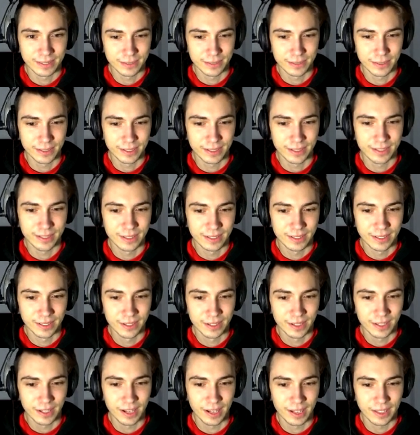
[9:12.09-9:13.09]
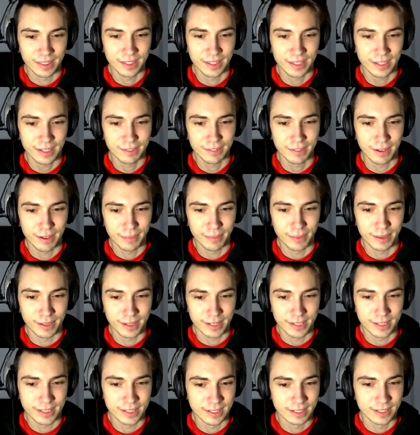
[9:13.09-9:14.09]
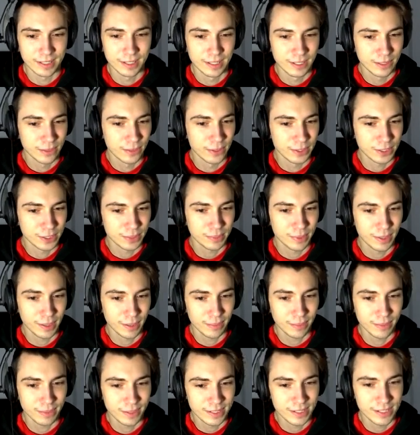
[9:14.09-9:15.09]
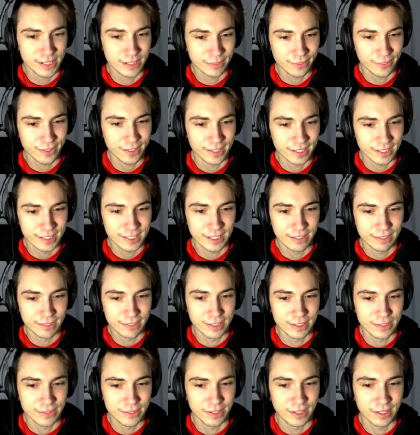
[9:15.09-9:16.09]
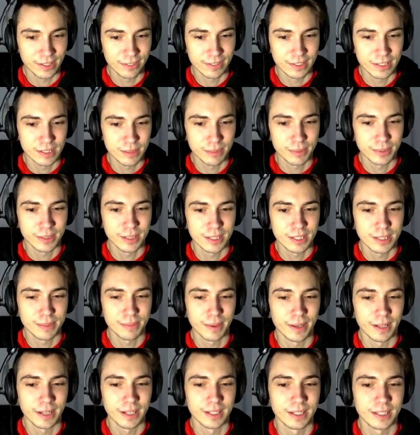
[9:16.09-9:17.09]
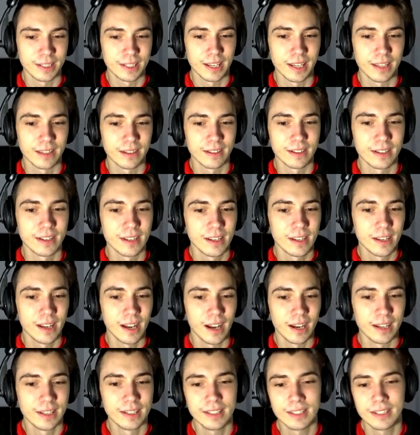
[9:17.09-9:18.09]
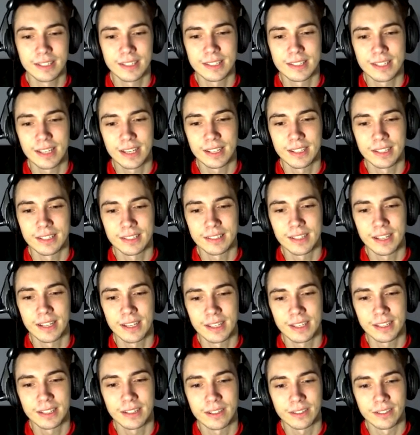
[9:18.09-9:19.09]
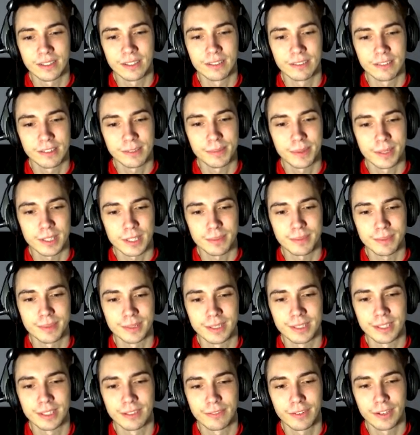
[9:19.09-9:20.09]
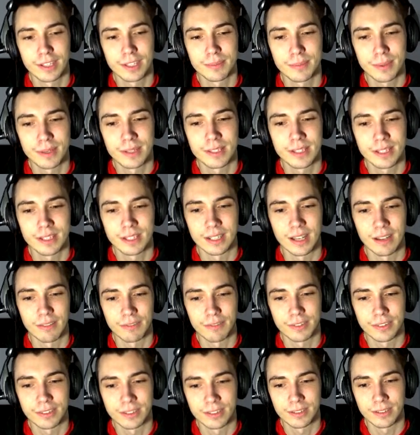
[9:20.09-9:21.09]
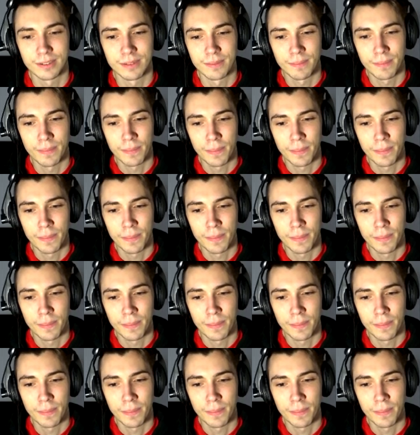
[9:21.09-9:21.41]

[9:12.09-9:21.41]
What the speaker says: Well, I think you're right, Monica. We should probably start finding activities for all of us to participate in together. I did decide to take on the responsibility of vice president after all.